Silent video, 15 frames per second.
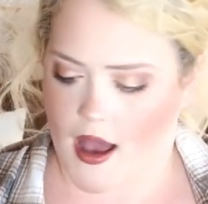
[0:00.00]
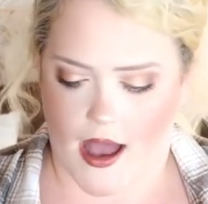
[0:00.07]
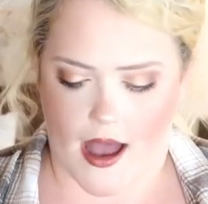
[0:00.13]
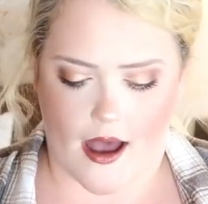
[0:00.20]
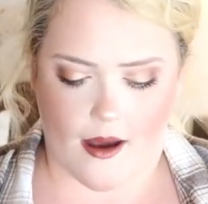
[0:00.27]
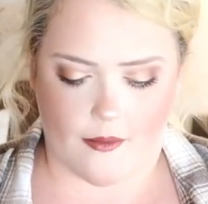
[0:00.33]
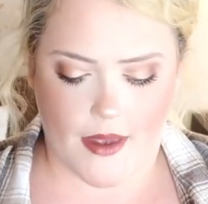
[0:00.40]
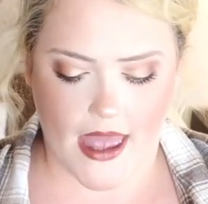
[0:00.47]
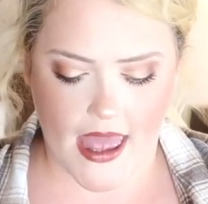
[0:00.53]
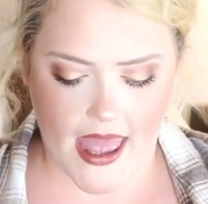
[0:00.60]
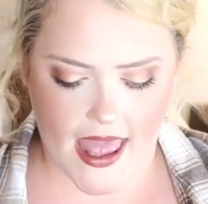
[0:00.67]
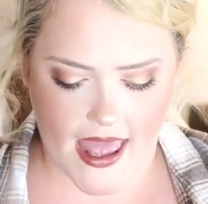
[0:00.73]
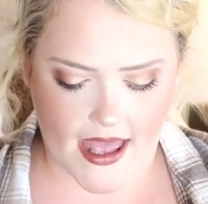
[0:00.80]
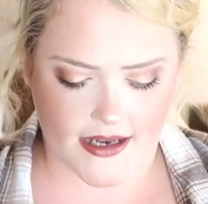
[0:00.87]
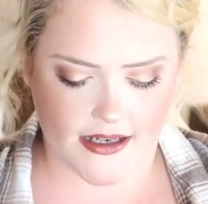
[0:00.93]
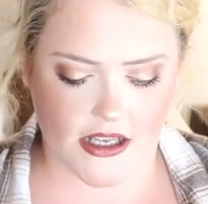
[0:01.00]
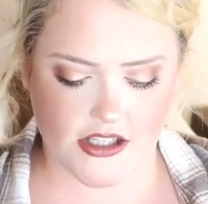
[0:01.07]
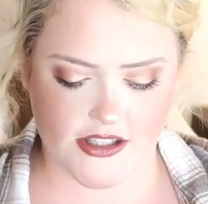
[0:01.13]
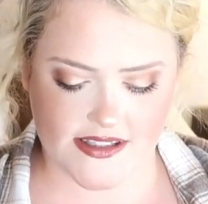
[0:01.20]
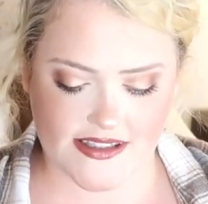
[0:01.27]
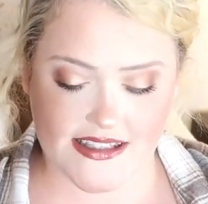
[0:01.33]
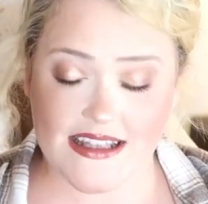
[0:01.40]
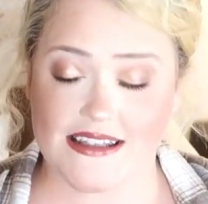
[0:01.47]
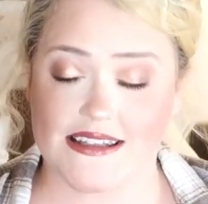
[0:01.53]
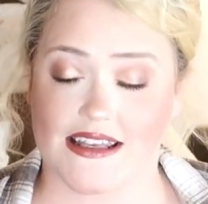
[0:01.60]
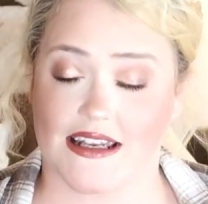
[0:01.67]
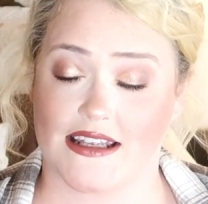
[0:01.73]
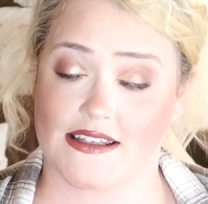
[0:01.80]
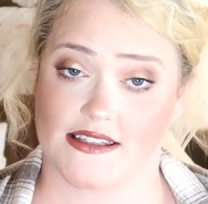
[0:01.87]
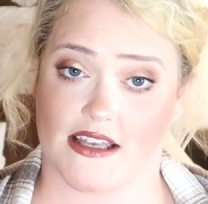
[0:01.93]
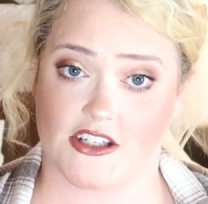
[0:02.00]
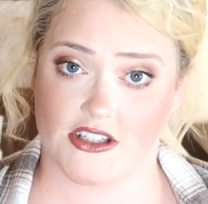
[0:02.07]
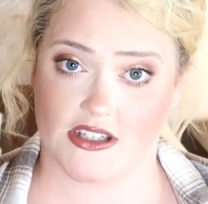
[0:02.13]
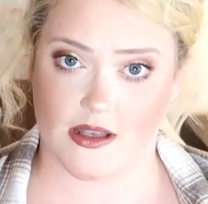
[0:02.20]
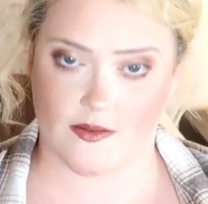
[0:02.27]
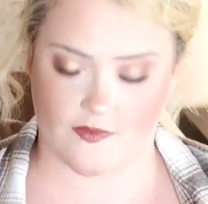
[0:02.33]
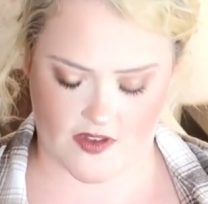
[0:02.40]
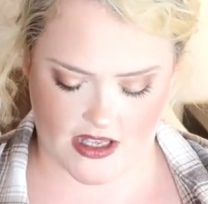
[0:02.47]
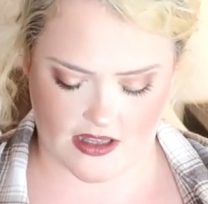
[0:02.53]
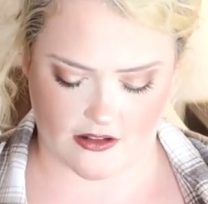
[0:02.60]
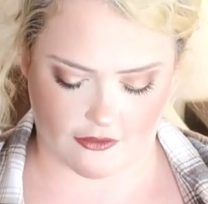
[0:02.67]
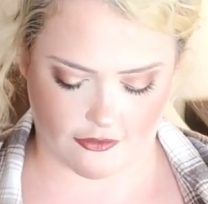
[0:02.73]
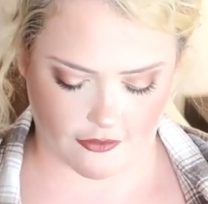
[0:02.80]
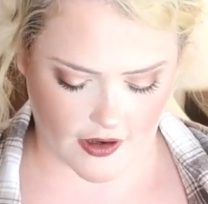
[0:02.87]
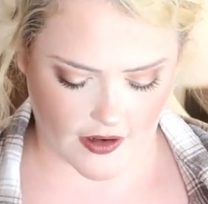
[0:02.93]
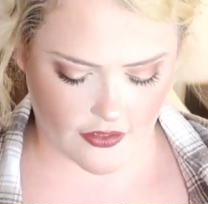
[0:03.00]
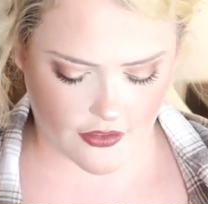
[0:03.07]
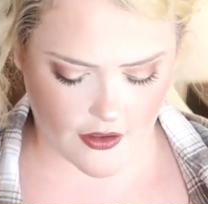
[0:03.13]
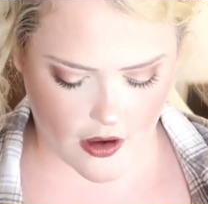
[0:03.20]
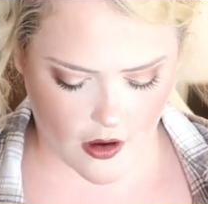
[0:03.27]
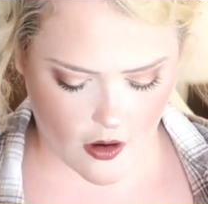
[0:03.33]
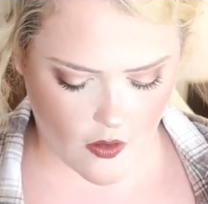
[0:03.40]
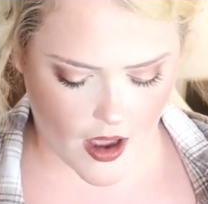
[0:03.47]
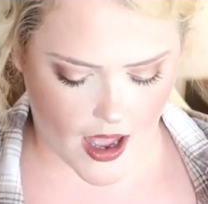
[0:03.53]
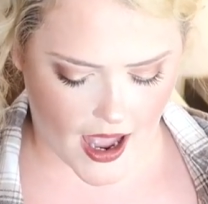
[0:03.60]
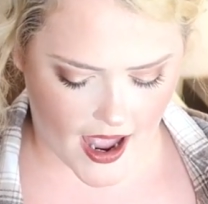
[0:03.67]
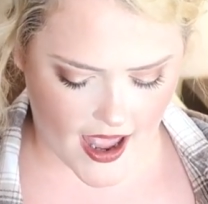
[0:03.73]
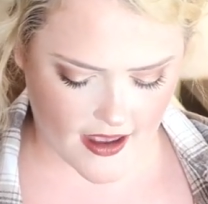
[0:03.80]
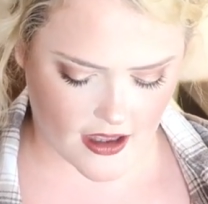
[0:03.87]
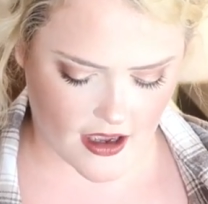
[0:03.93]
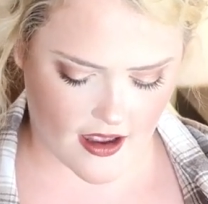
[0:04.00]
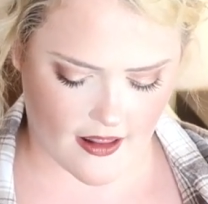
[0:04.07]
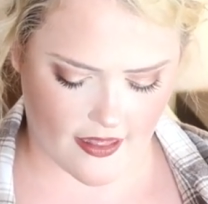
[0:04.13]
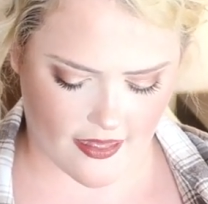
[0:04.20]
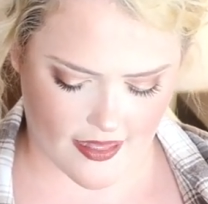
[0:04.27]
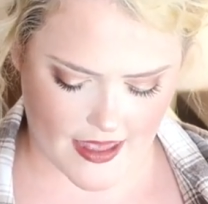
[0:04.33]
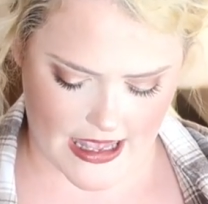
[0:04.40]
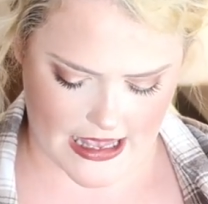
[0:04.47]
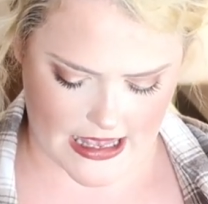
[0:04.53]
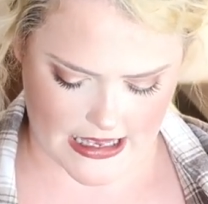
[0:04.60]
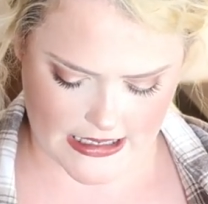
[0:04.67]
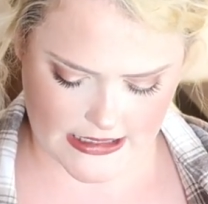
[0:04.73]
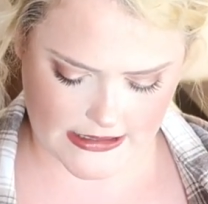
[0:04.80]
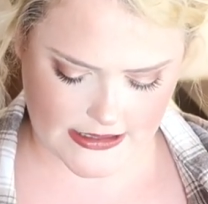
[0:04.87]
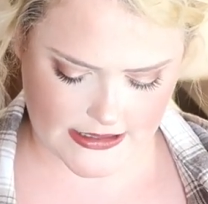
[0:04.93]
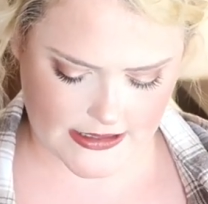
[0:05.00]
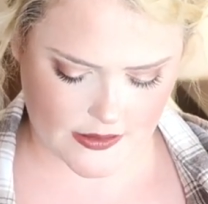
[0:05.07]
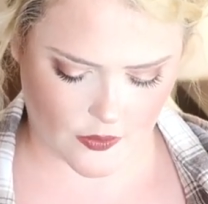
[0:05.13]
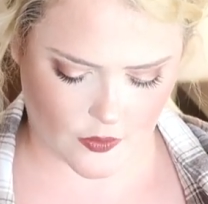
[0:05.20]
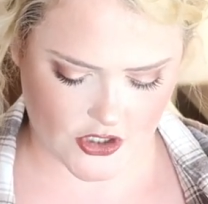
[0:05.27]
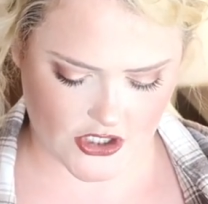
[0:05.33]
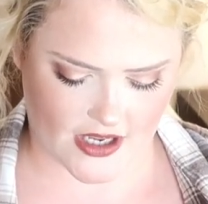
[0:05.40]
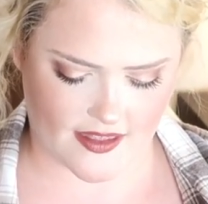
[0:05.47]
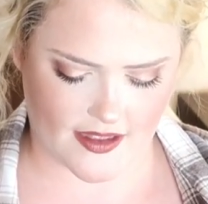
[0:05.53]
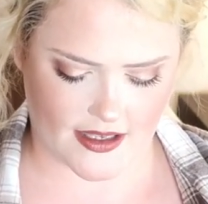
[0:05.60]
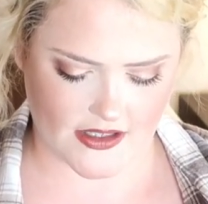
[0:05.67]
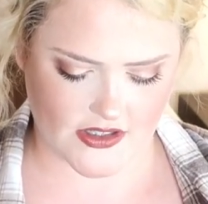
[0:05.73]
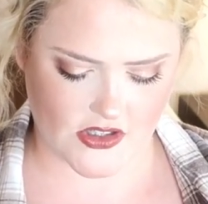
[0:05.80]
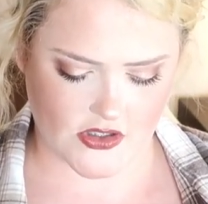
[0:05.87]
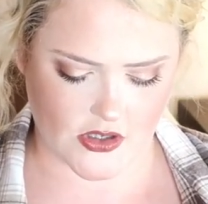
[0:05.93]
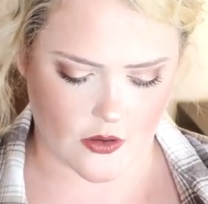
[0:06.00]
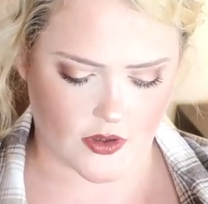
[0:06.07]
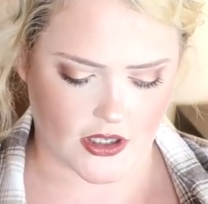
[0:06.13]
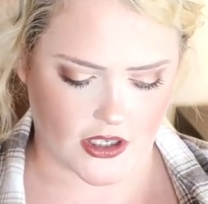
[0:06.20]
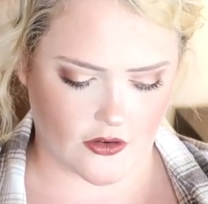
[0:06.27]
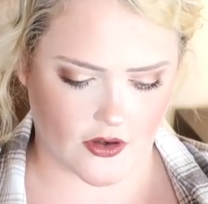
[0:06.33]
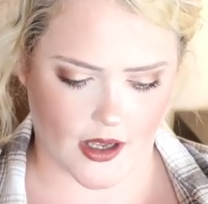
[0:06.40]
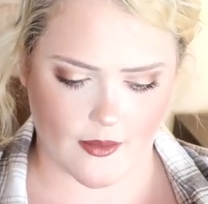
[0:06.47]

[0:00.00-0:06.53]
And since it is such a deep V in the front though, I got this, which I think is so cute.